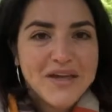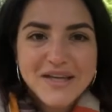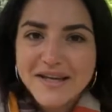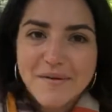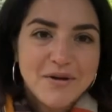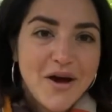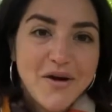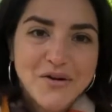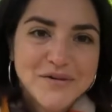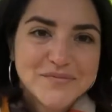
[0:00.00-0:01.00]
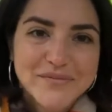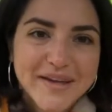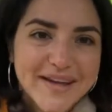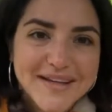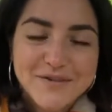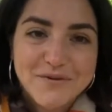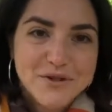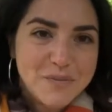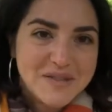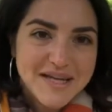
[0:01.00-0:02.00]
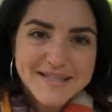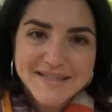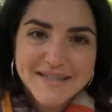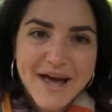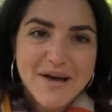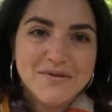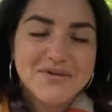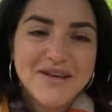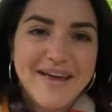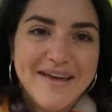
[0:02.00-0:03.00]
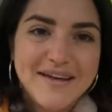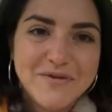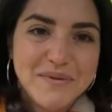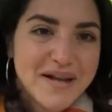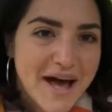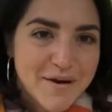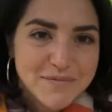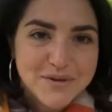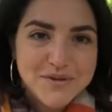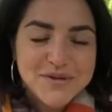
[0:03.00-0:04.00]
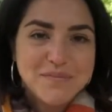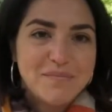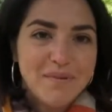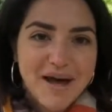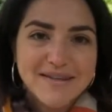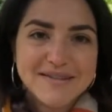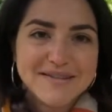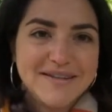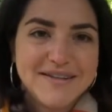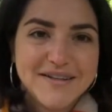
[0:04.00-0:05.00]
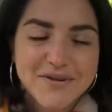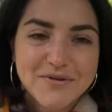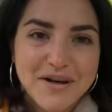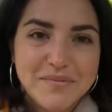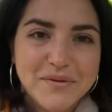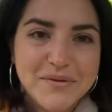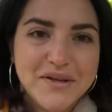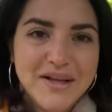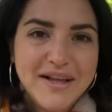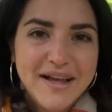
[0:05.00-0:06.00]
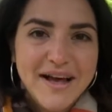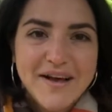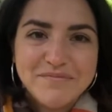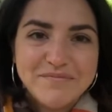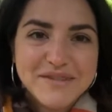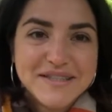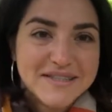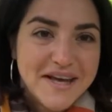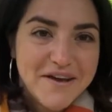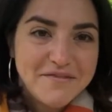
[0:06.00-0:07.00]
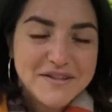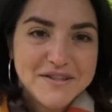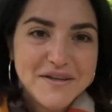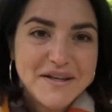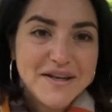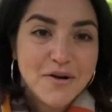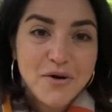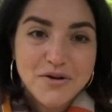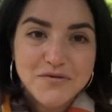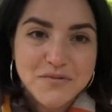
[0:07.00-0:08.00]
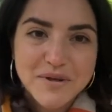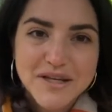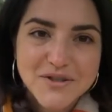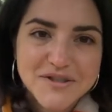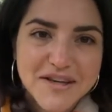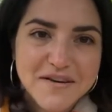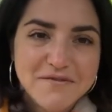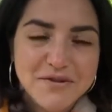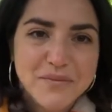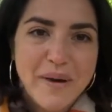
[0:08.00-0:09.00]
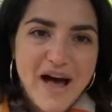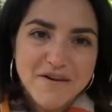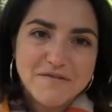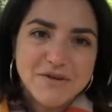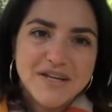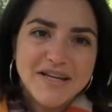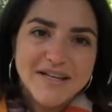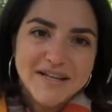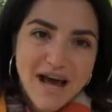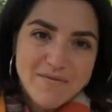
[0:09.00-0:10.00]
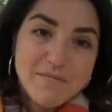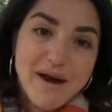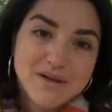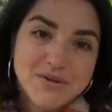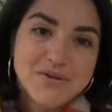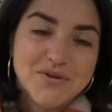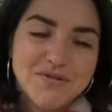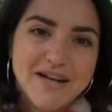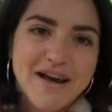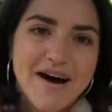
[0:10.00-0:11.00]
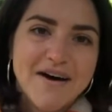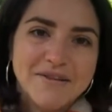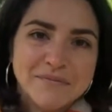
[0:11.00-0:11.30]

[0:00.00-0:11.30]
come along. It's 40% discount, and it would be an absolute blast and an incredible service and an honor for me to serve you powerfully in coming back to who you really are.